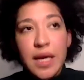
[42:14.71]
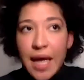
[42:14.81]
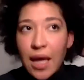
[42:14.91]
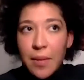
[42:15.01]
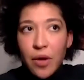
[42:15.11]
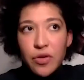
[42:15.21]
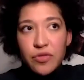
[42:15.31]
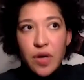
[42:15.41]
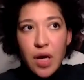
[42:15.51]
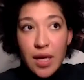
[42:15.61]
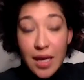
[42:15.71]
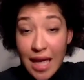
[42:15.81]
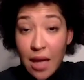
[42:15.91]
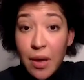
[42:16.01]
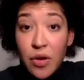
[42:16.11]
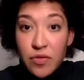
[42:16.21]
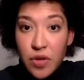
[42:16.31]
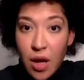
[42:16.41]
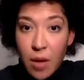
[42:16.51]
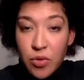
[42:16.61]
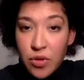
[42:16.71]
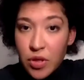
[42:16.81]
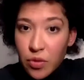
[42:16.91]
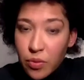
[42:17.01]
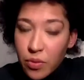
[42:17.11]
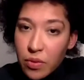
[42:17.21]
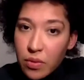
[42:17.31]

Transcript: it came out of it came out of a couple. You know,